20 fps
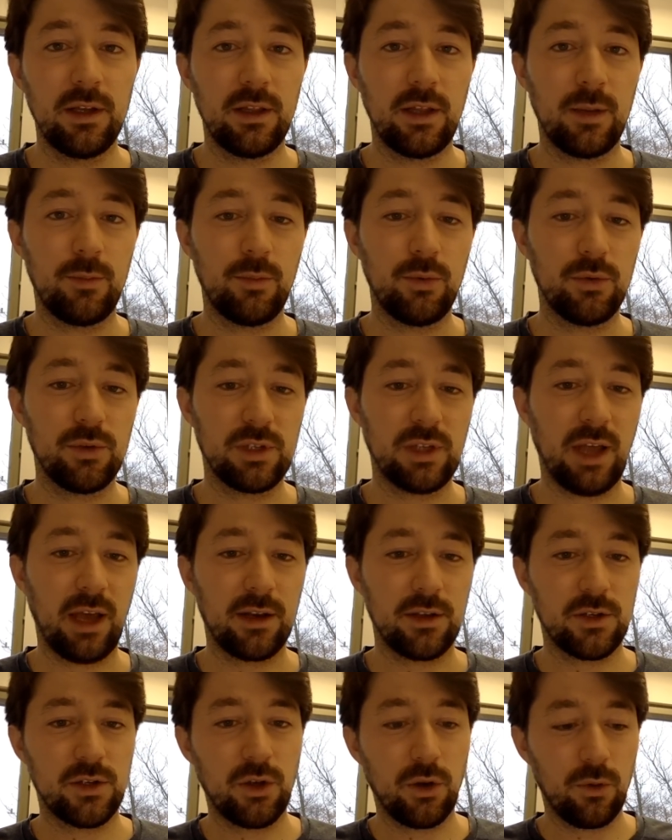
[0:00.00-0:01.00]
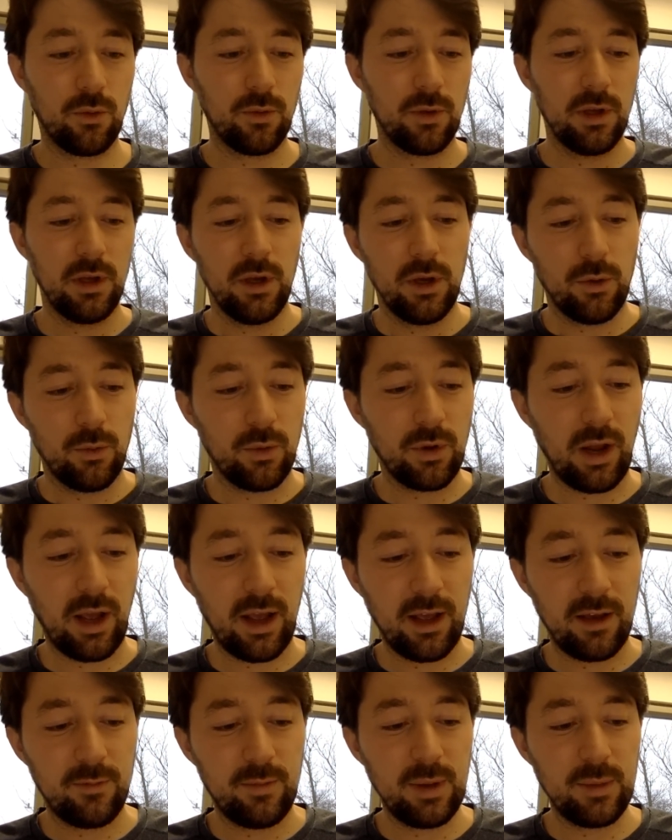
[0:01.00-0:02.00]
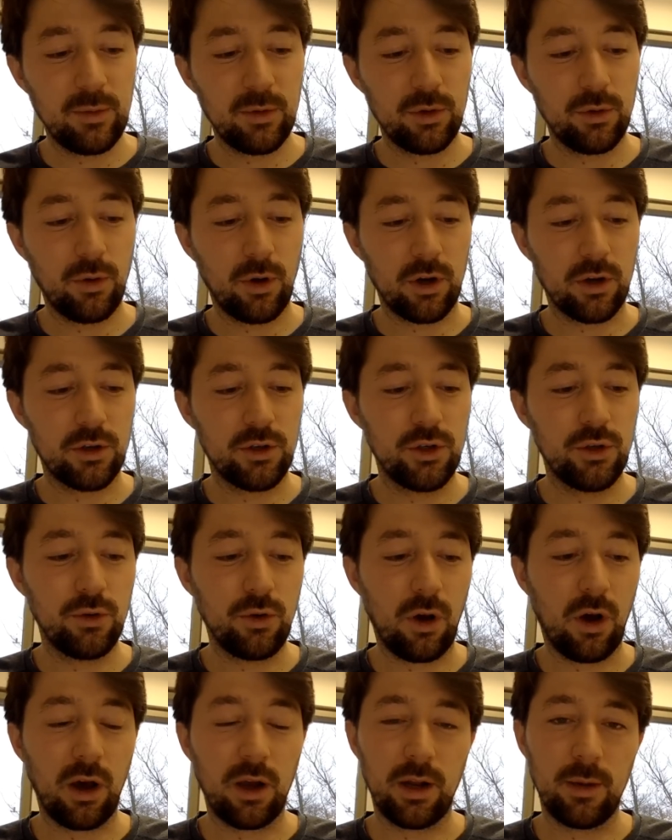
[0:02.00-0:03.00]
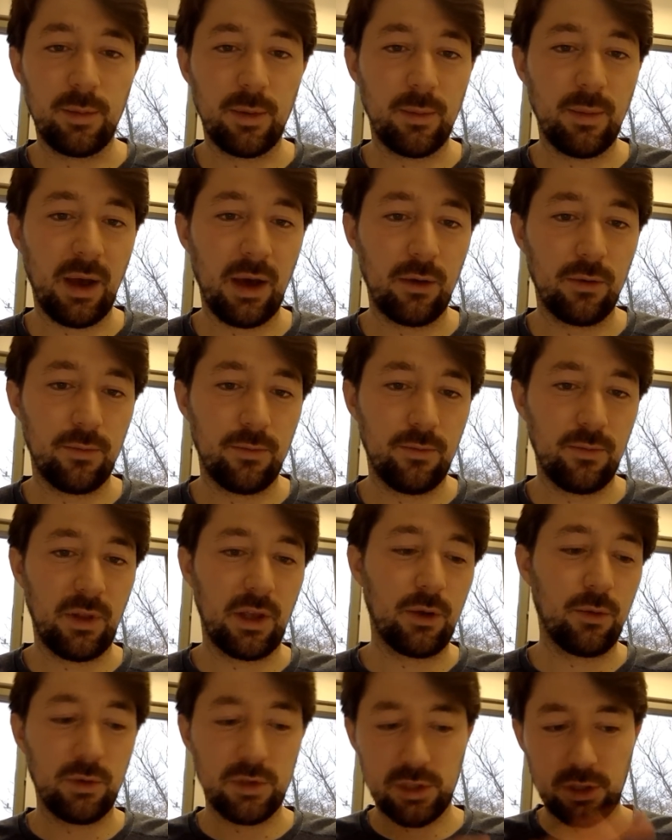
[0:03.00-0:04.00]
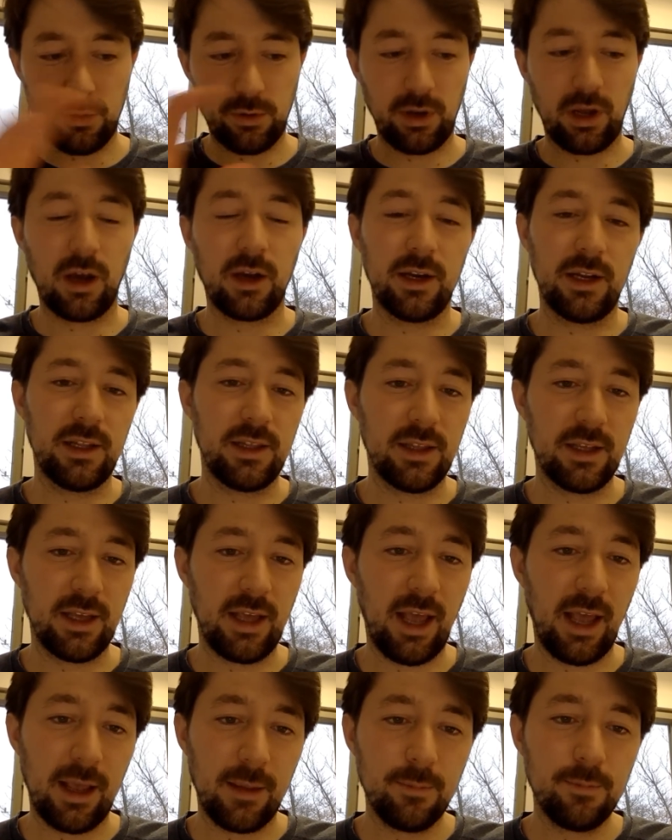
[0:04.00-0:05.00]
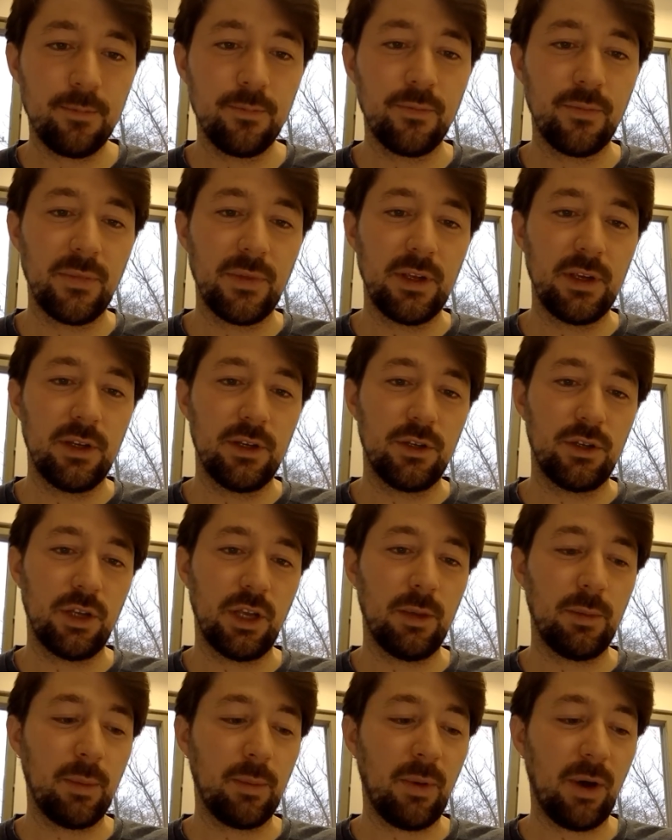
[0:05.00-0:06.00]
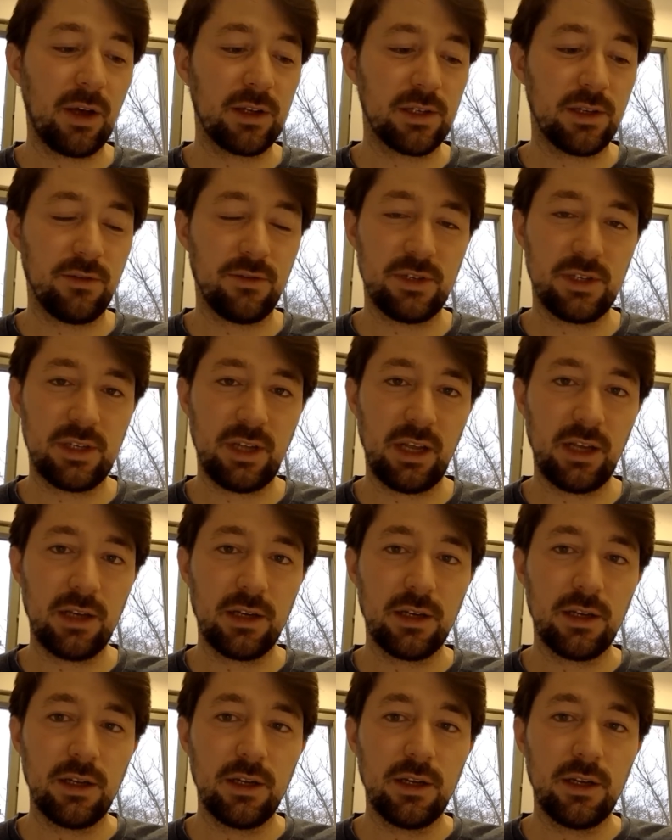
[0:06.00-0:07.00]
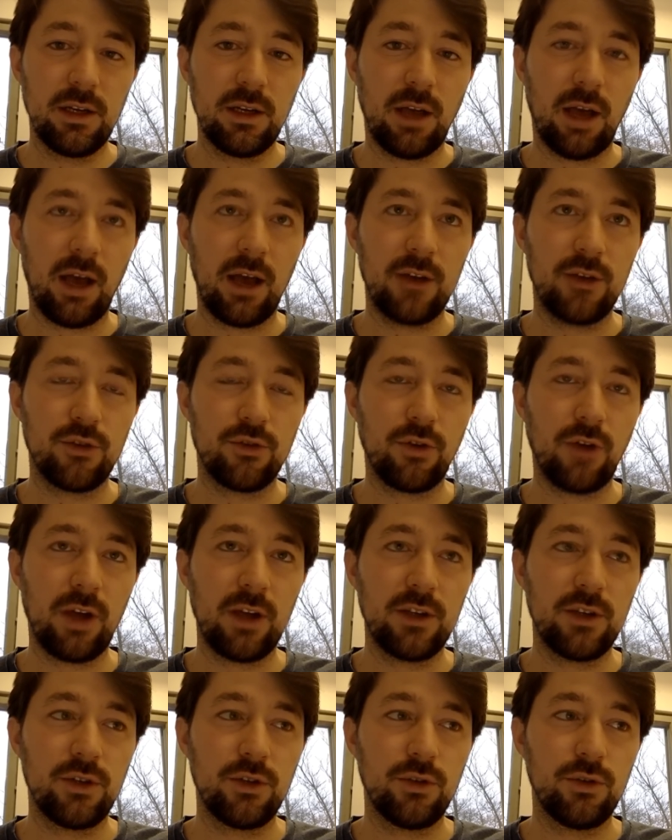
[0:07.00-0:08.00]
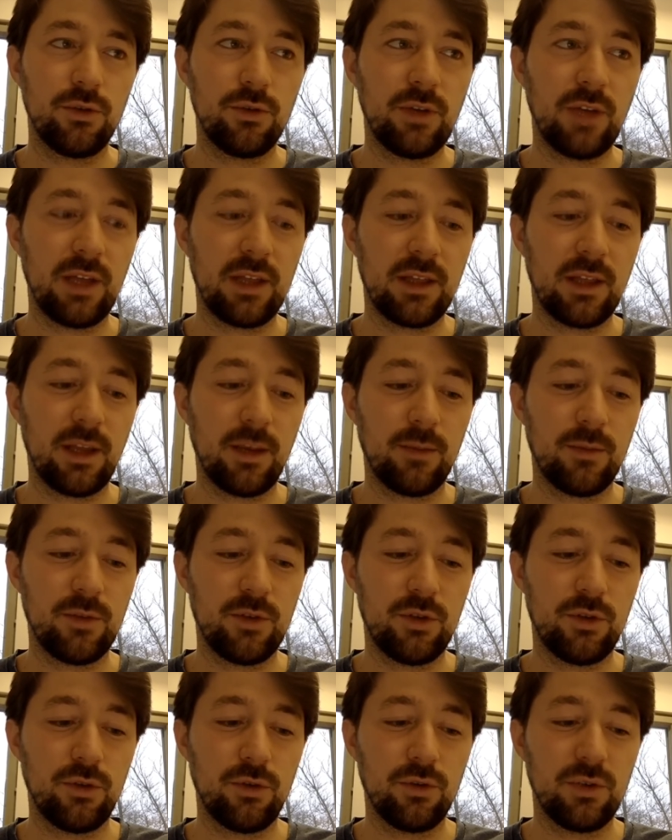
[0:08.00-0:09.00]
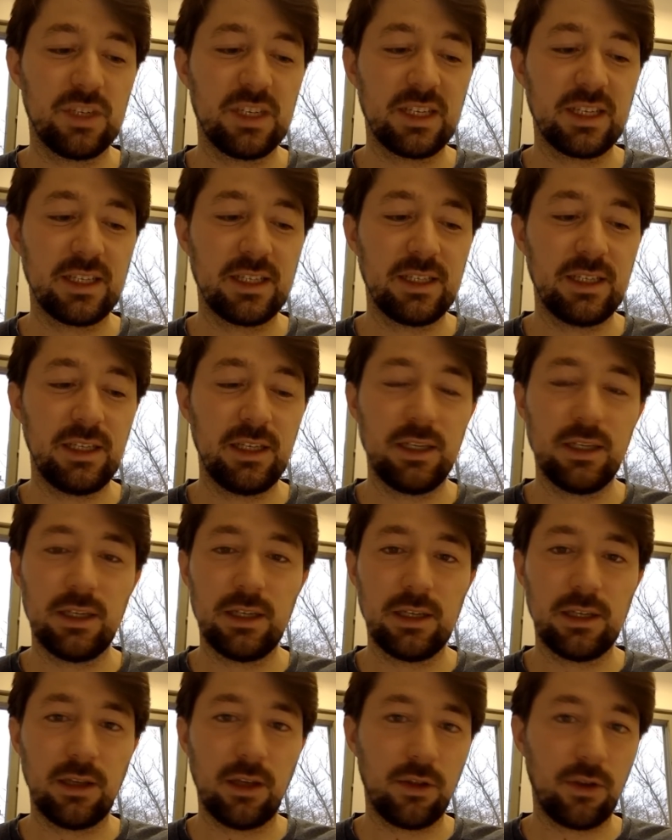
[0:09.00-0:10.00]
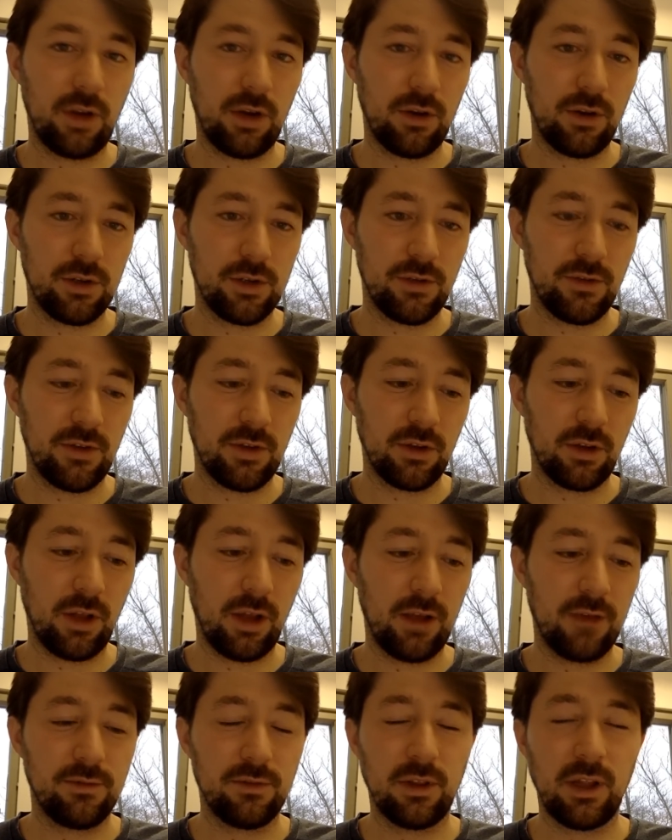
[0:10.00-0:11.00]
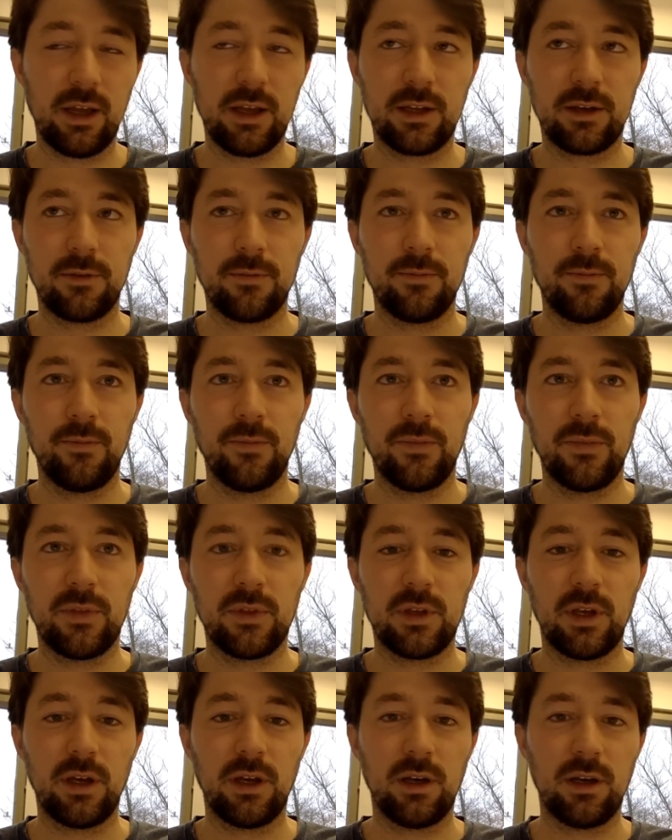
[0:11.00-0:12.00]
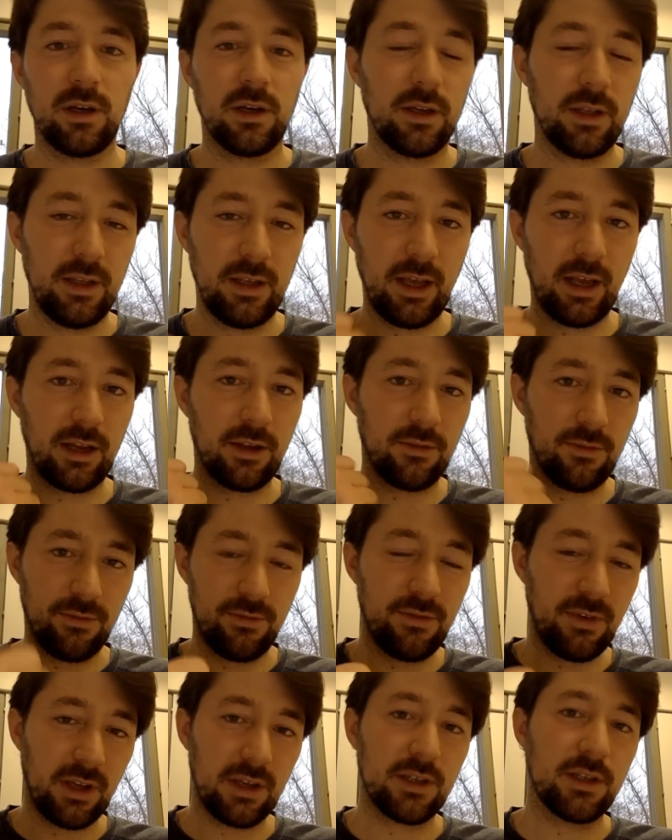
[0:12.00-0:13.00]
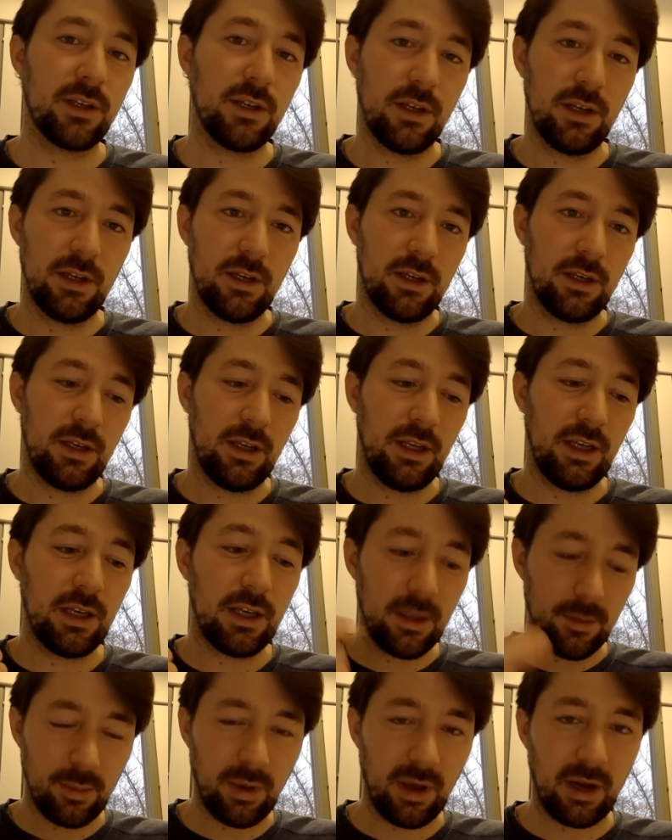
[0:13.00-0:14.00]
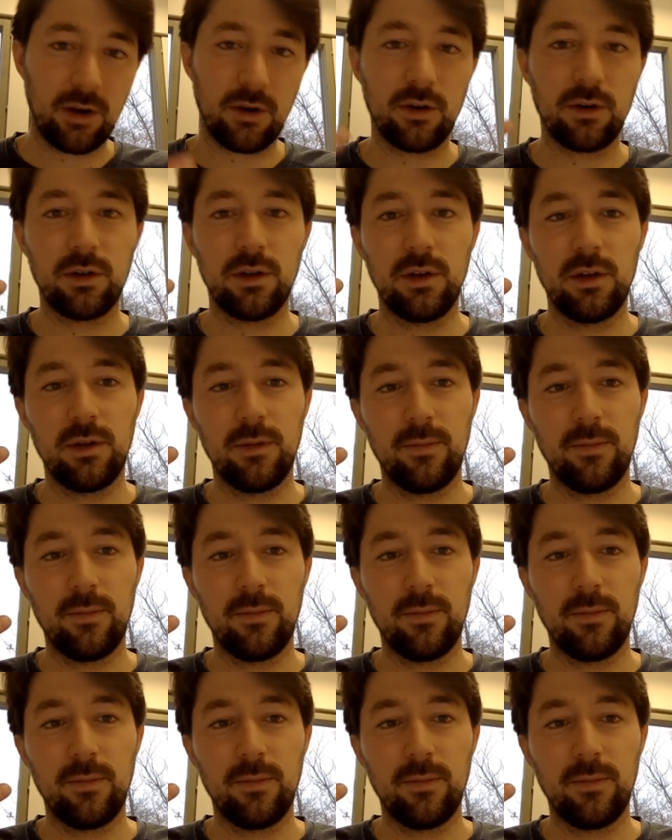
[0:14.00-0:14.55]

that boost that. So when I have people who are too caught up about like what's going on in the game to keep a positive state, I try to get them to succeed in other areas of their life, like getting fit, eating better,